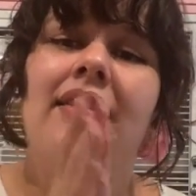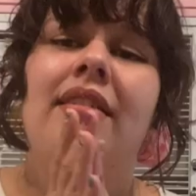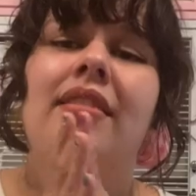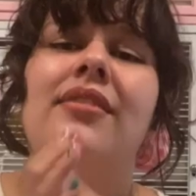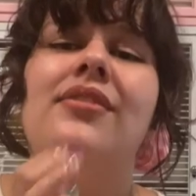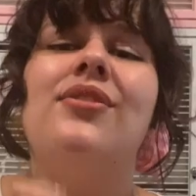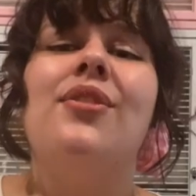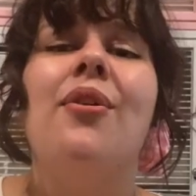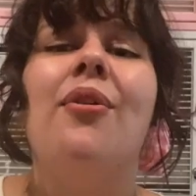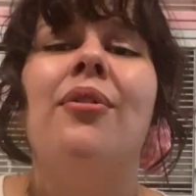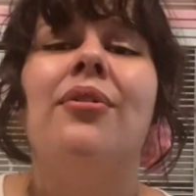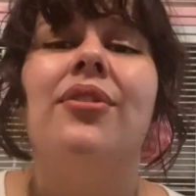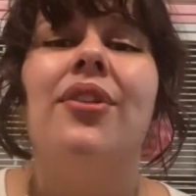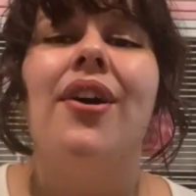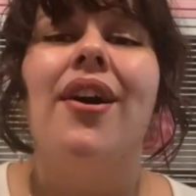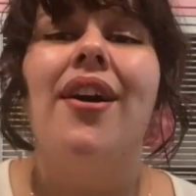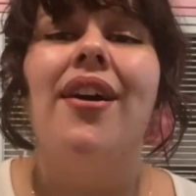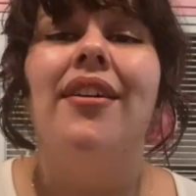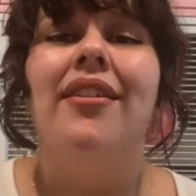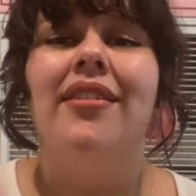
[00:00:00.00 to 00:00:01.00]
So
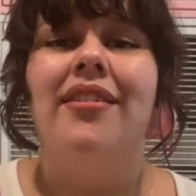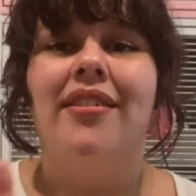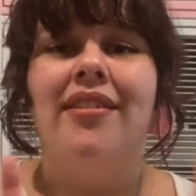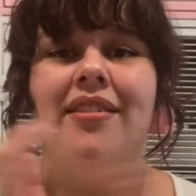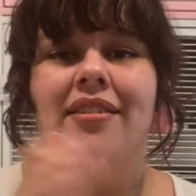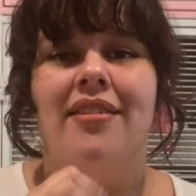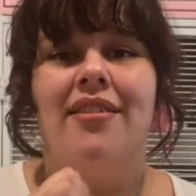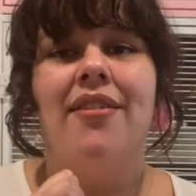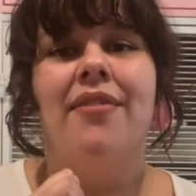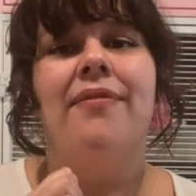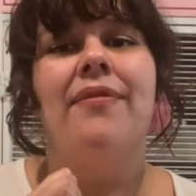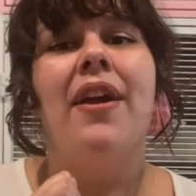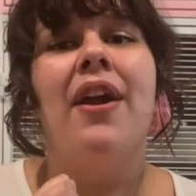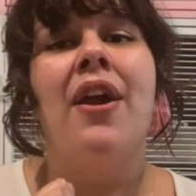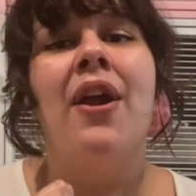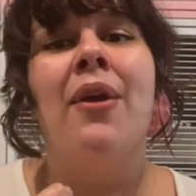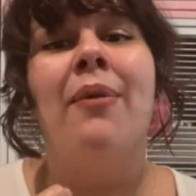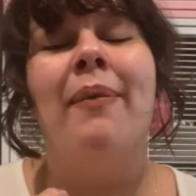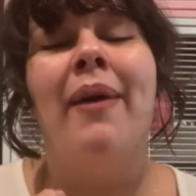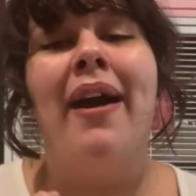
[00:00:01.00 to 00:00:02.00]
long,
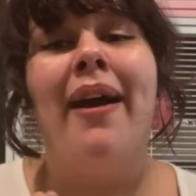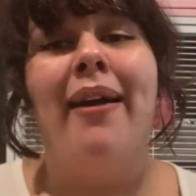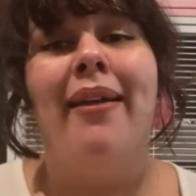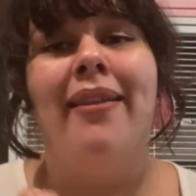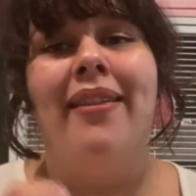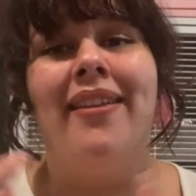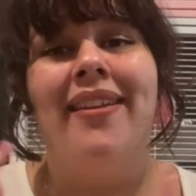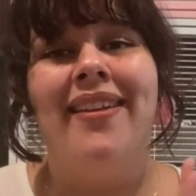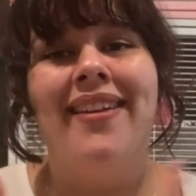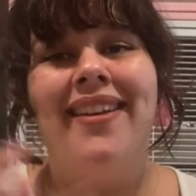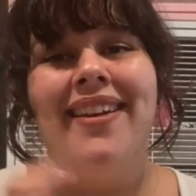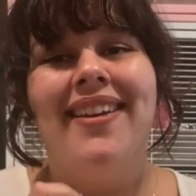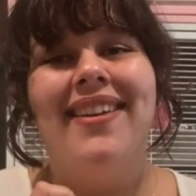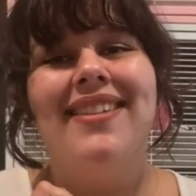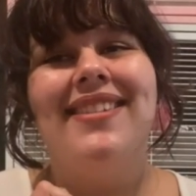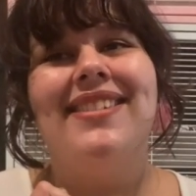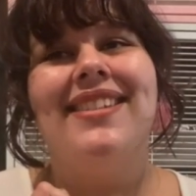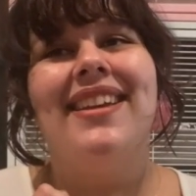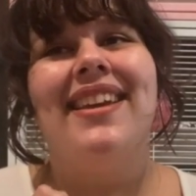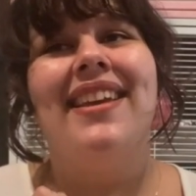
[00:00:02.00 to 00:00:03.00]
farewell
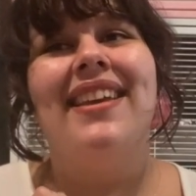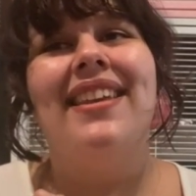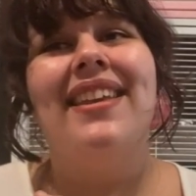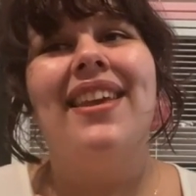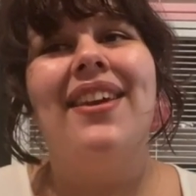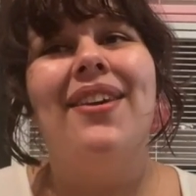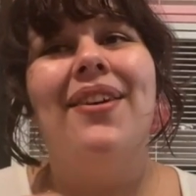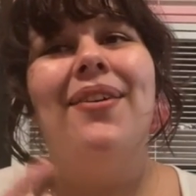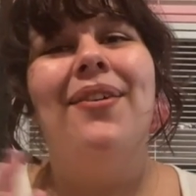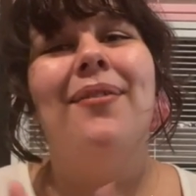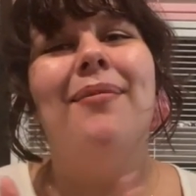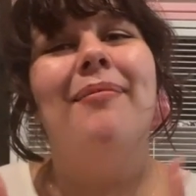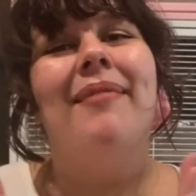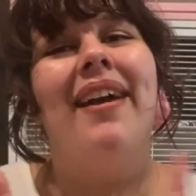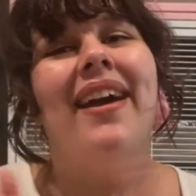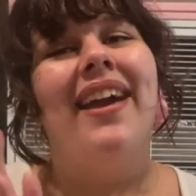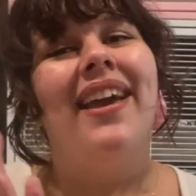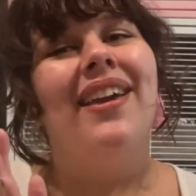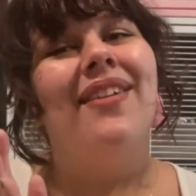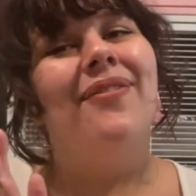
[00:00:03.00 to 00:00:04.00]
to you,
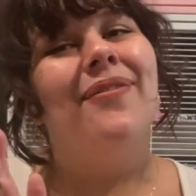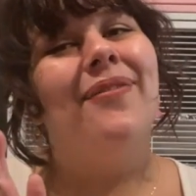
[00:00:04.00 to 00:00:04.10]
my